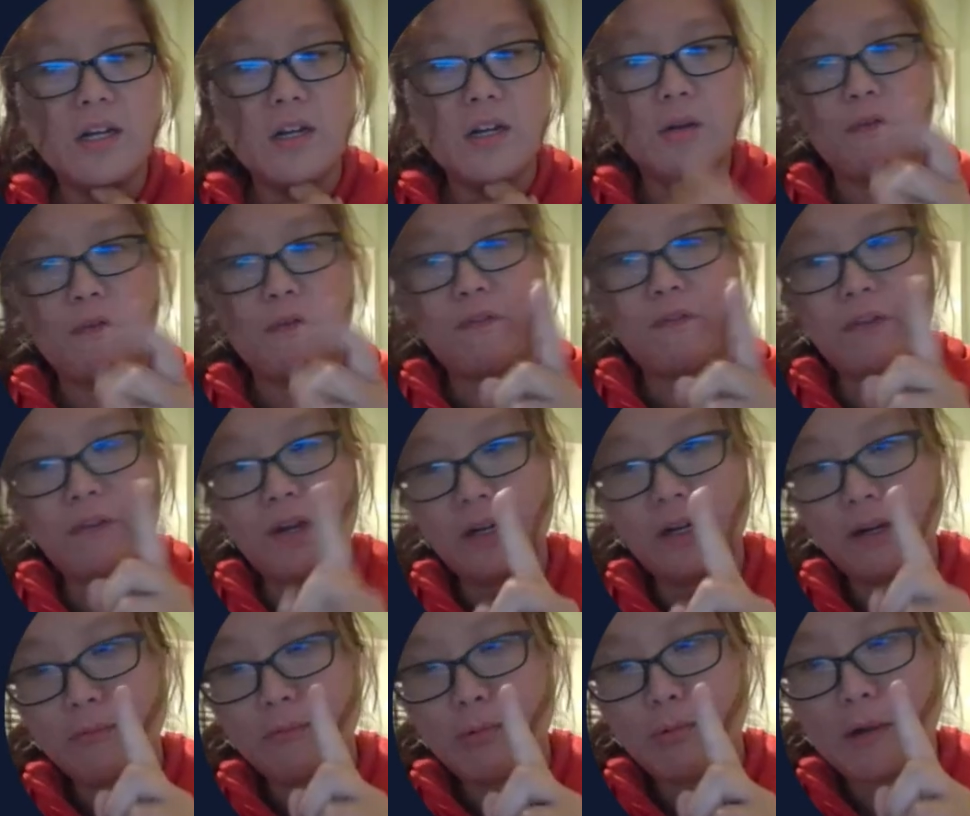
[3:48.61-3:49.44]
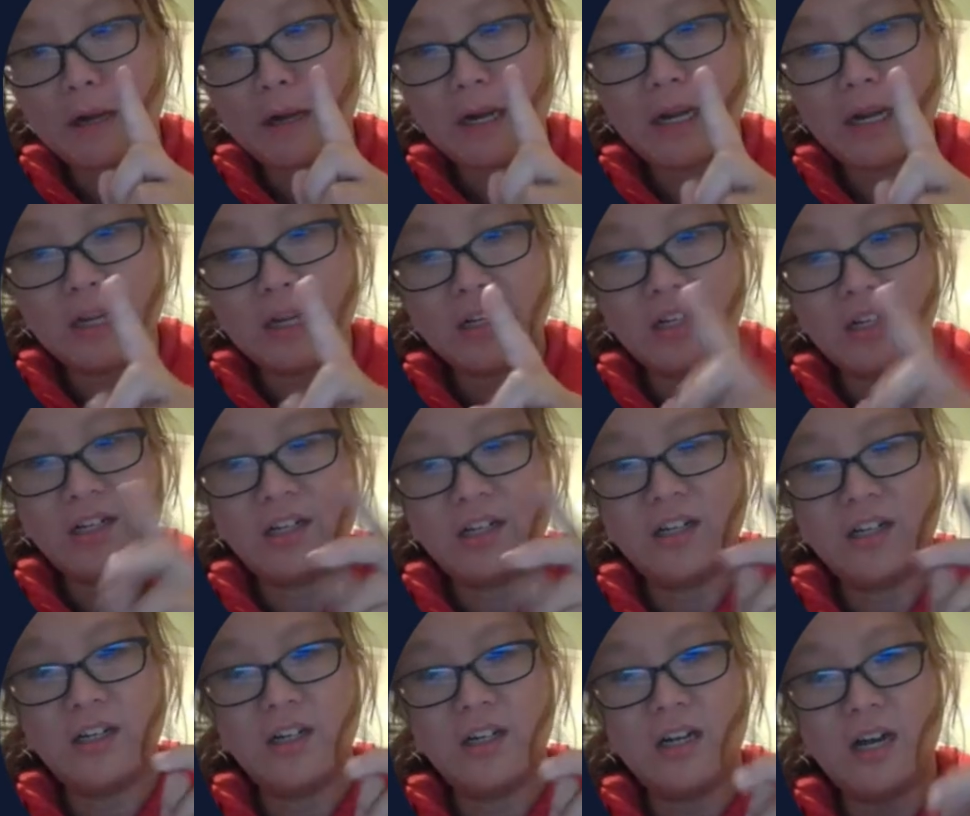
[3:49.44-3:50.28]
Your fingerprint,
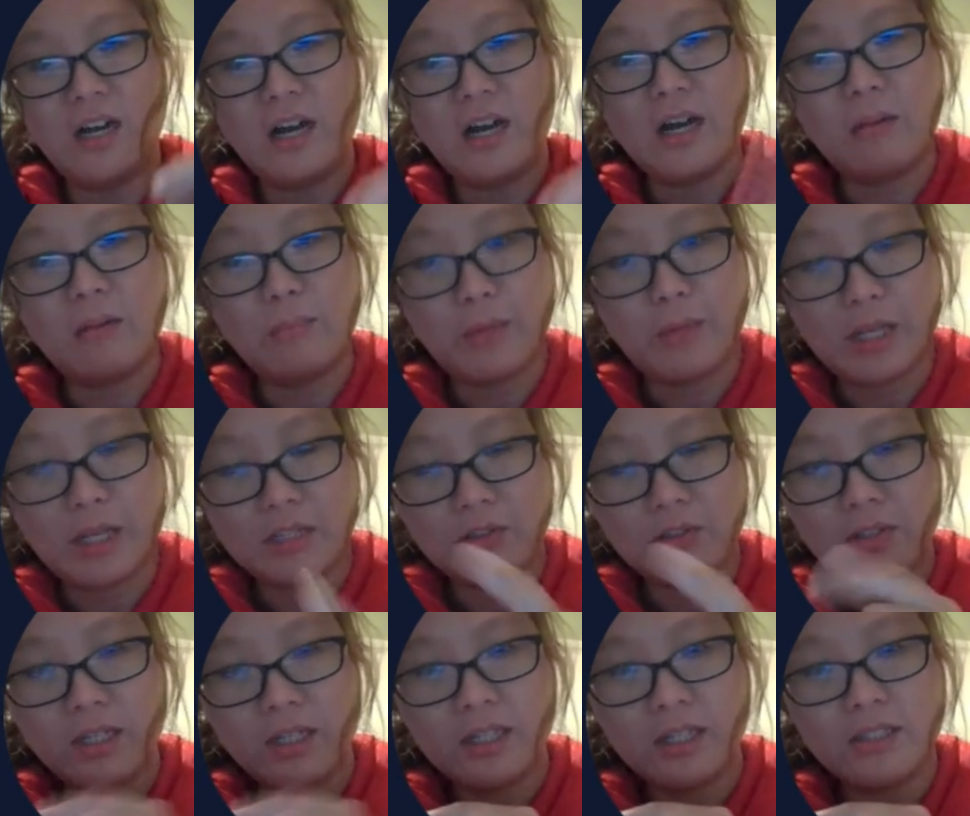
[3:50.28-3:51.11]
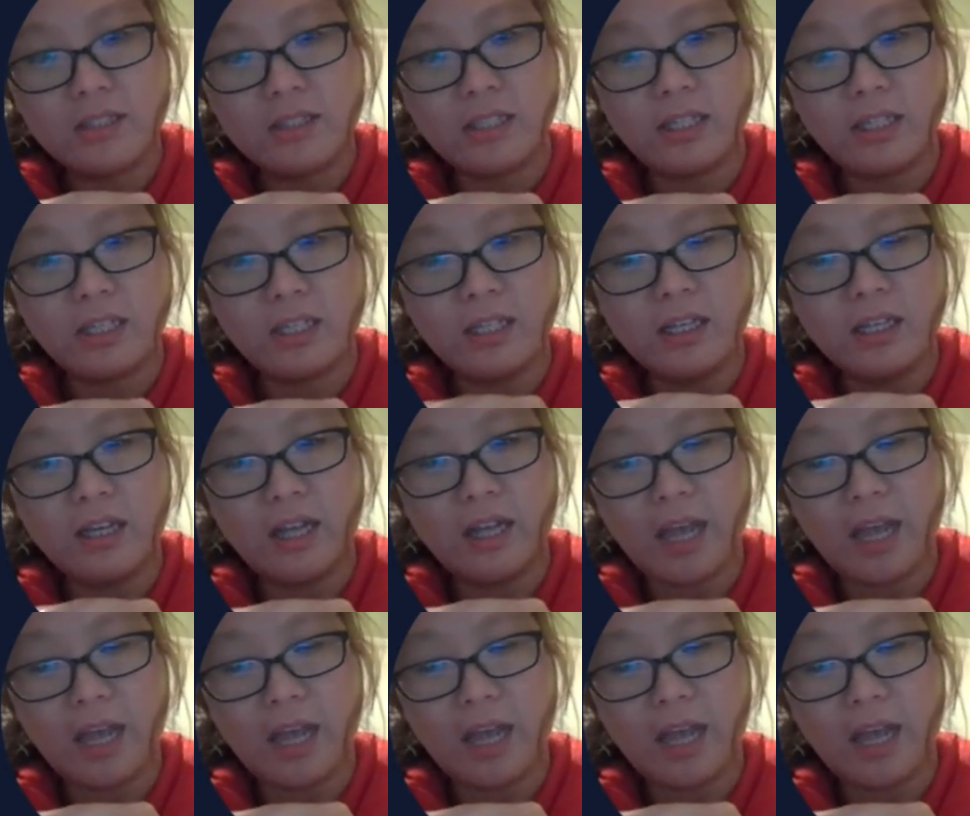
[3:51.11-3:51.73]
as you can see,